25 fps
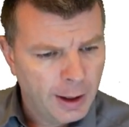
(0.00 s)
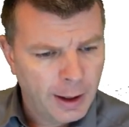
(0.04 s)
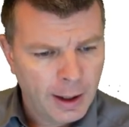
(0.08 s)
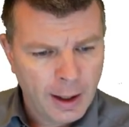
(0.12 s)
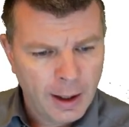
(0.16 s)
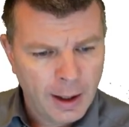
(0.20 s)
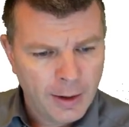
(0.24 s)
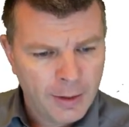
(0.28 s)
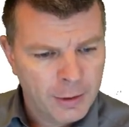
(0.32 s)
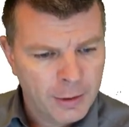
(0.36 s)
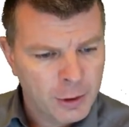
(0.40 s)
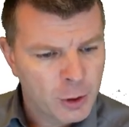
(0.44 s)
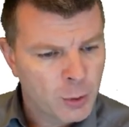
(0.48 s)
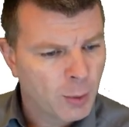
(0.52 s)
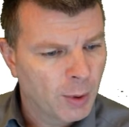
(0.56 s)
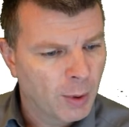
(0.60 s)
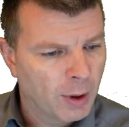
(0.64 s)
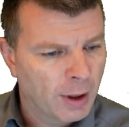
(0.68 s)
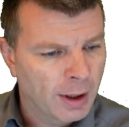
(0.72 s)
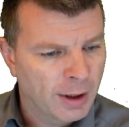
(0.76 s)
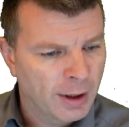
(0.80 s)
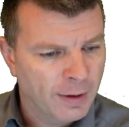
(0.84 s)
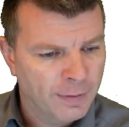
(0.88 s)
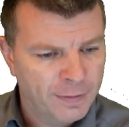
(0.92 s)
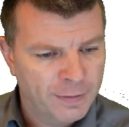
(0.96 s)
And this will
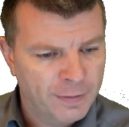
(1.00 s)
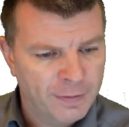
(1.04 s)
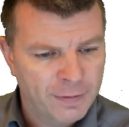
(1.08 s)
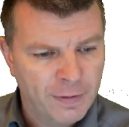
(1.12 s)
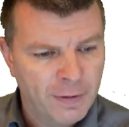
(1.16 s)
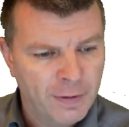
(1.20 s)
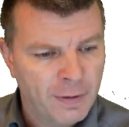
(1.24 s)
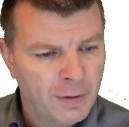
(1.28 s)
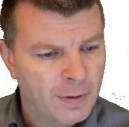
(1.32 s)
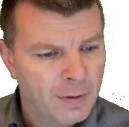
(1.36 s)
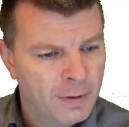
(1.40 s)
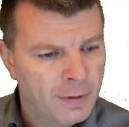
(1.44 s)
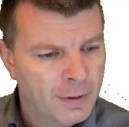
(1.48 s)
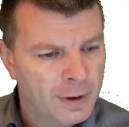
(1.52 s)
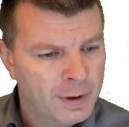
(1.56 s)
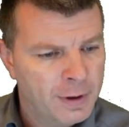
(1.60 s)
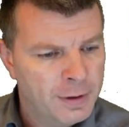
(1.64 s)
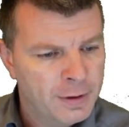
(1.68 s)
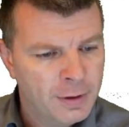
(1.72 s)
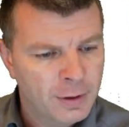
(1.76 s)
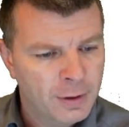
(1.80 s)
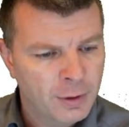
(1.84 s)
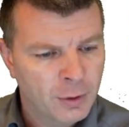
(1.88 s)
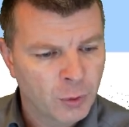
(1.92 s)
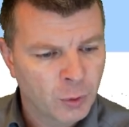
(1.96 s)
have
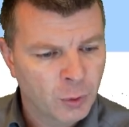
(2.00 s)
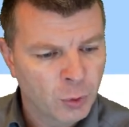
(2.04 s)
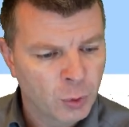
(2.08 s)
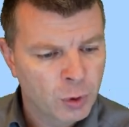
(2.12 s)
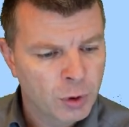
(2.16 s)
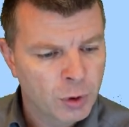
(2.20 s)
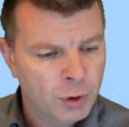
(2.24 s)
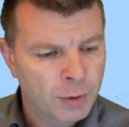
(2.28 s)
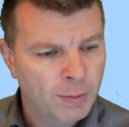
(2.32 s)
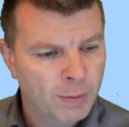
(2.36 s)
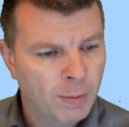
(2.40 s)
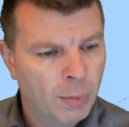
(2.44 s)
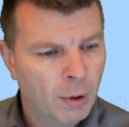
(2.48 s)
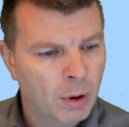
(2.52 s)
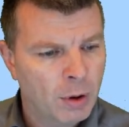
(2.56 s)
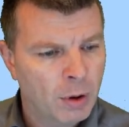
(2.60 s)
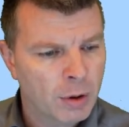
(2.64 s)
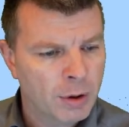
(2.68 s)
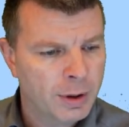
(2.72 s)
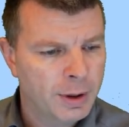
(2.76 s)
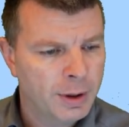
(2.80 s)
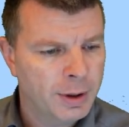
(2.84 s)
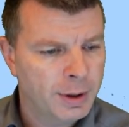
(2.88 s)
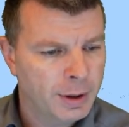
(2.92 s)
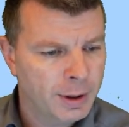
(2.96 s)
this root
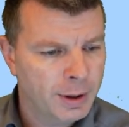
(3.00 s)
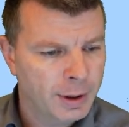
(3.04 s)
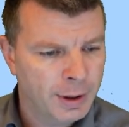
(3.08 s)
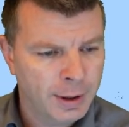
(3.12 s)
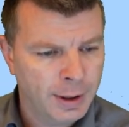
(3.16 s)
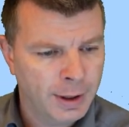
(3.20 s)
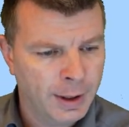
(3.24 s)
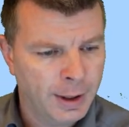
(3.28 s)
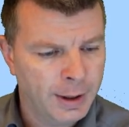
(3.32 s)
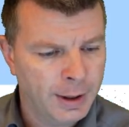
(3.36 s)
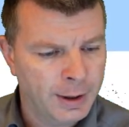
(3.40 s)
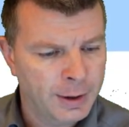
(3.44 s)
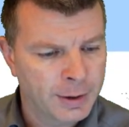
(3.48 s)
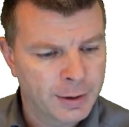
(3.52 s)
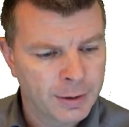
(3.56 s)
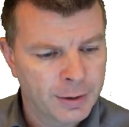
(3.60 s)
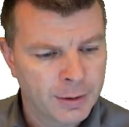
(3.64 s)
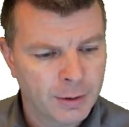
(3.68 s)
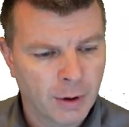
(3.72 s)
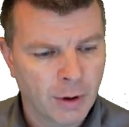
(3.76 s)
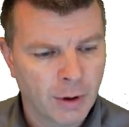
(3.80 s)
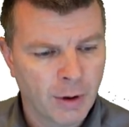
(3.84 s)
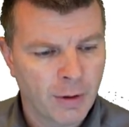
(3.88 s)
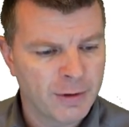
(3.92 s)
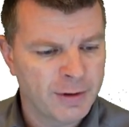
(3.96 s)
block here and
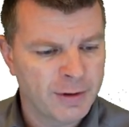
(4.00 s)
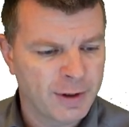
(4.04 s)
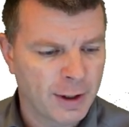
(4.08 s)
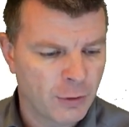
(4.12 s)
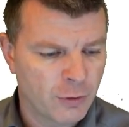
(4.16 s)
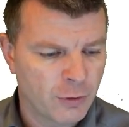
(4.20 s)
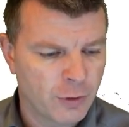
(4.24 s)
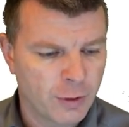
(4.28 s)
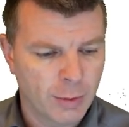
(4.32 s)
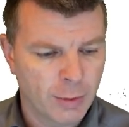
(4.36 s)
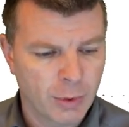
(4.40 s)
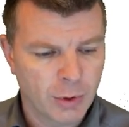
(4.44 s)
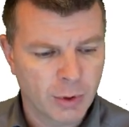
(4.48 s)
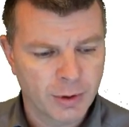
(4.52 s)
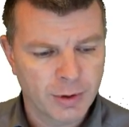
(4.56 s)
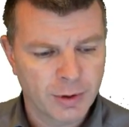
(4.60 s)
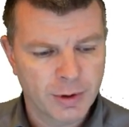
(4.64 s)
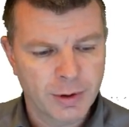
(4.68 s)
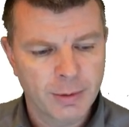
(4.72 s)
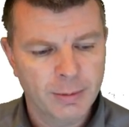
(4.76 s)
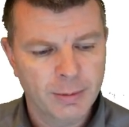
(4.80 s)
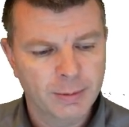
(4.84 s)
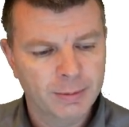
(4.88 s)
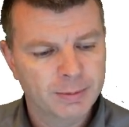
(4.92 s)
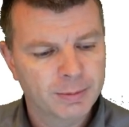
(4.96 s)
all these
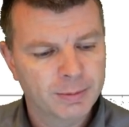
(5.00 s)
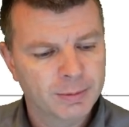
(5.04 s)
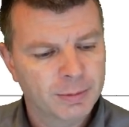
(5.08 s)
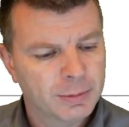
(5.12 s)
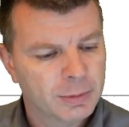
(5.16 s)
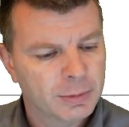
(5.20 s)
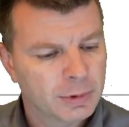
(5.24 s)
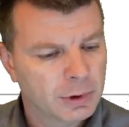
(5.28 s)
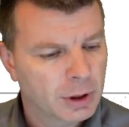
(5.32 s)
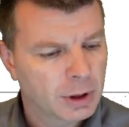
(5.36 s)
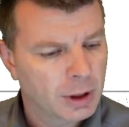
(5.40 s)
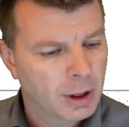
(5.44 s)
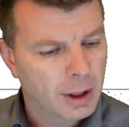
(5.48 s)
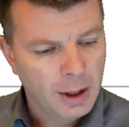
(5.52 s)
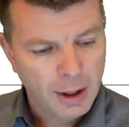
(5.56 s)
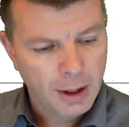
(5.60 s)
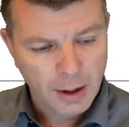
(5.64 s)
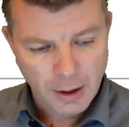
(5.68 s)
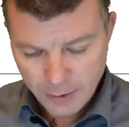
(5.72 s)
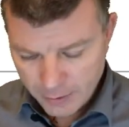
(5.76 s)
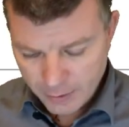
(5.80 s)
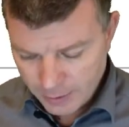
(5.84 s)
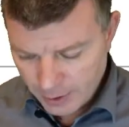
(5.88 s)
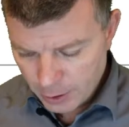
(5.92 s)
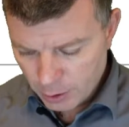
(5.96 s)
attributes.
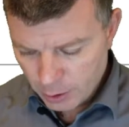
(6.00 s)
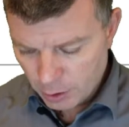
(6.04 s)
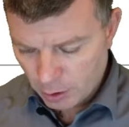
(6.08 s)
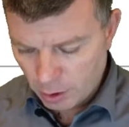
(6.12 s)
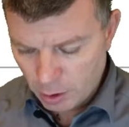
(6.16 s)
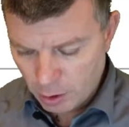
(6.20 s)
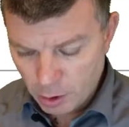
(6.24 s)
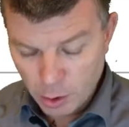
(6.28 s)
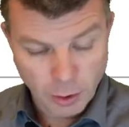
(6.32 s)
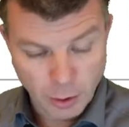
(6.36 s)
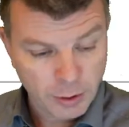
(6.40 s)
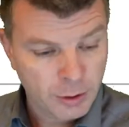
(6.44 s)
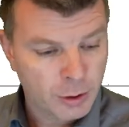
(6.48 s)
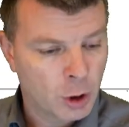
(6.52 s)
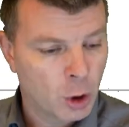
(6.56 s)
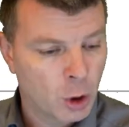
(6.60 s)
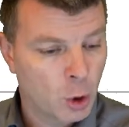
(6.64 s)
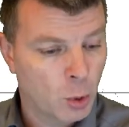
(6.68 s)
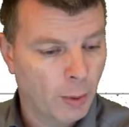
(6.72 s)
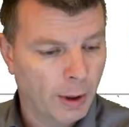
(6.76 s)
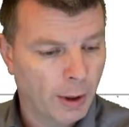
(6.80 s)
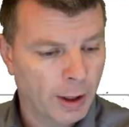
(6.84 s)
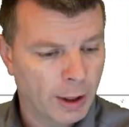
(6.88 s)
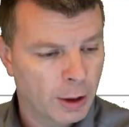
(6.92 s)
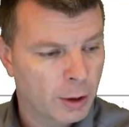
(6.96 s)
That all looks
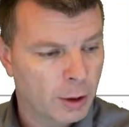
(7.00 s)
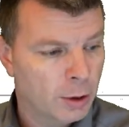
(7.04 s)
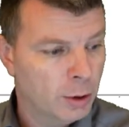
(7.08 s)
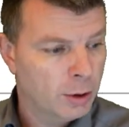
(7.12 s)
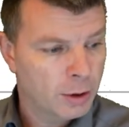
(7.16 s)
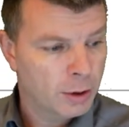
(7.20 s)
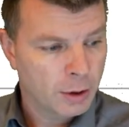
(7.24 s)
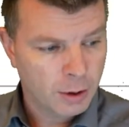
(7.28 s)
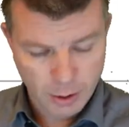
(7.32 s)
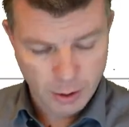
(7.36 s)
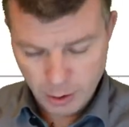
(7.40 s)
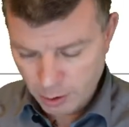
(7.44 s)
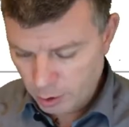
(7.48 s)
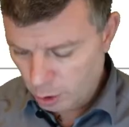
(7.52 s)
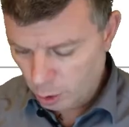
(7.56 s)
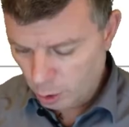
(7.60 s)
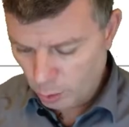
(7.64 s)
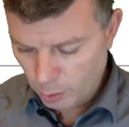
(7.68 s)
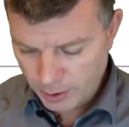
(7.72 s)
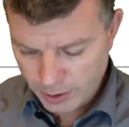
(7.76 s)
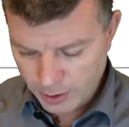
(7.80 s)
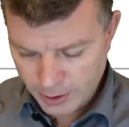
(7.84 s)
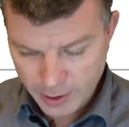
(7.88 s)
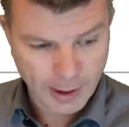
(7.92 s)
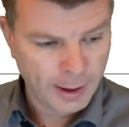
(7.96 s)
quite good, so
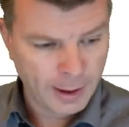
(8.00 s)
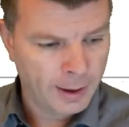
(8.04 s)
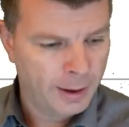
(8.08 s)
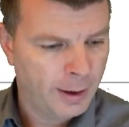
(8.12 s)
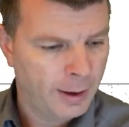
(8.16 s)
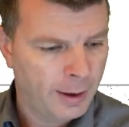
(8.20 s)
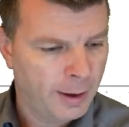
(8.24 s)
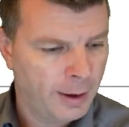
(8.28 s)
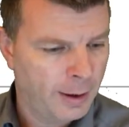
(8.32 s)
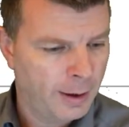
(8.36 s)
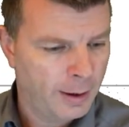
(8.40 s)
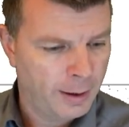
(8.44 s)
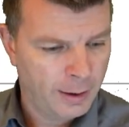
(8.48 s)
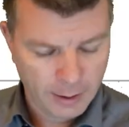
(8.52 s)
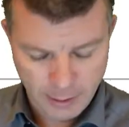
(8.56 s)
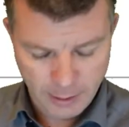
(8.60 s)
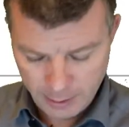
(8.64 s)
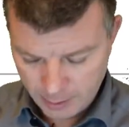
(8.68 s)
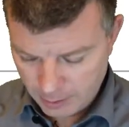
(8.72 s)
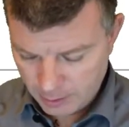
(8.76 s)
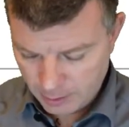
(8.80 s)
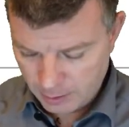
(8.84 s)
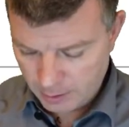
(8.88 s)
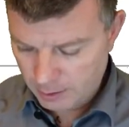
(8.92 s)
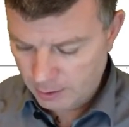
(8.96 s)
we can
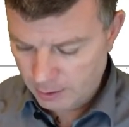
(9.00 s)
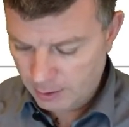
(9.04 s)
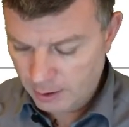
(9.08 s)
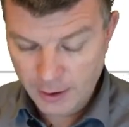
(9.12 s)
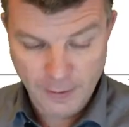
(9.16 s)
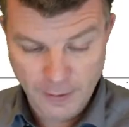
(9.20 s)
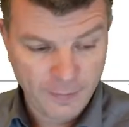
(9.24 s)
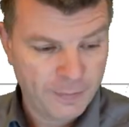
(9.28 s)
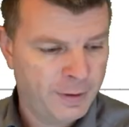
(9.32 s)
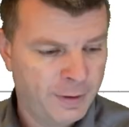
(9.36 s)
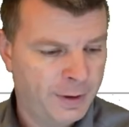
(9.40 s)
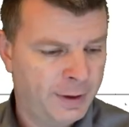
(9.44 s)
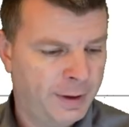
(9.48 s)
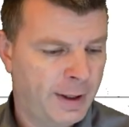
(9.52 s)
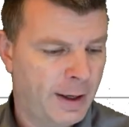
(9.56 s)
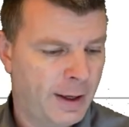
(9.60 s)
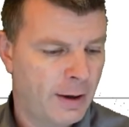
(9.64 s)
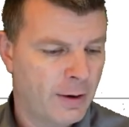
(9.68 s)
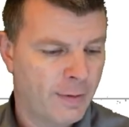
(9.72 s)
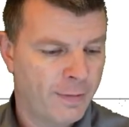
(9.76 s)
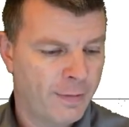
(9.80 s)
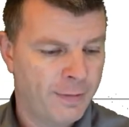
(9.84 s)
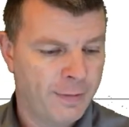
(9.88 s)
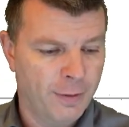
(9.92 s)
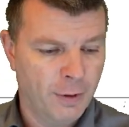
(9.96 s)
have
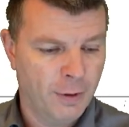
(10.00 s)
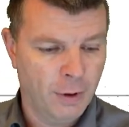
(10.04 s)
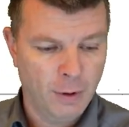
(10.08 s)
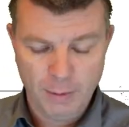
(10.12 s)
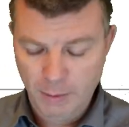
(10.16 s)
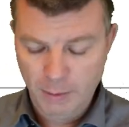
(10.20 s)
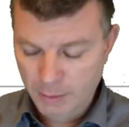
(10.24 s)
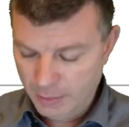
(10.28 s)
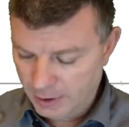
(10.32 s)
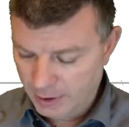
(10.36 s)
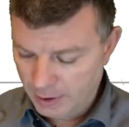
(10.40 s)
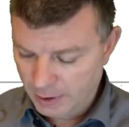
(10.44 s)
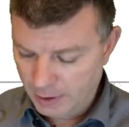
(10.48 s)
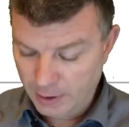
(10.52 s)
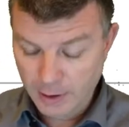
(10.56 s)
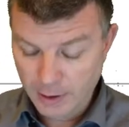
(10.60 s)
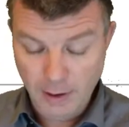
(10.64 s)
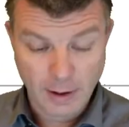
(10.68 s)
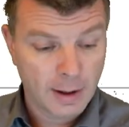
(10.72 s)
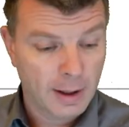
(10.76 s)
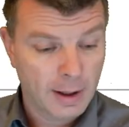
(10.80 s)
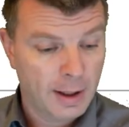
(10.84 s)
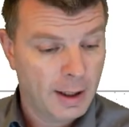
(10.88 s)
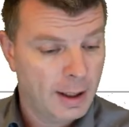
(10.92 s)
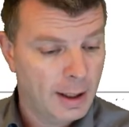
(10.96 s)
Terraform
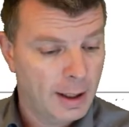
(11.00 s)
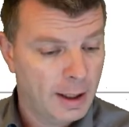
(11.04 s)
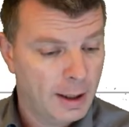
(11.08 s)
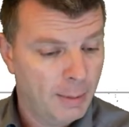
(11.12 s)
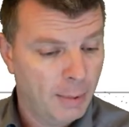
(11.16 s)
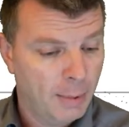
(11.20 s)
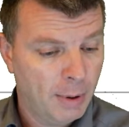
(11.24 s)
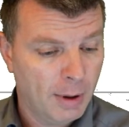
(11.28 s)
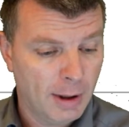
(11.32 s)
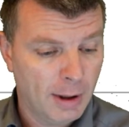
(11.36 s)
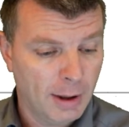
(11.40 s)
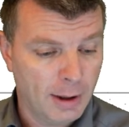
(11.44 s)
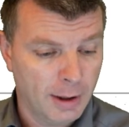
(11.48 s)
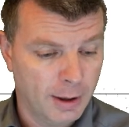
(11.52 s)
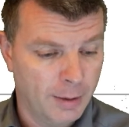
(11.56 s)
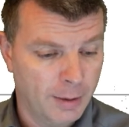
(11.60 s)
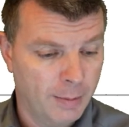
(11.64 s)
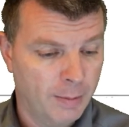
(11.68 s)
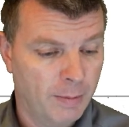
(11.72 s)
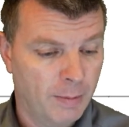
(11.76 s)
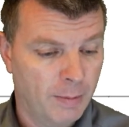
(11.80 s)
apply.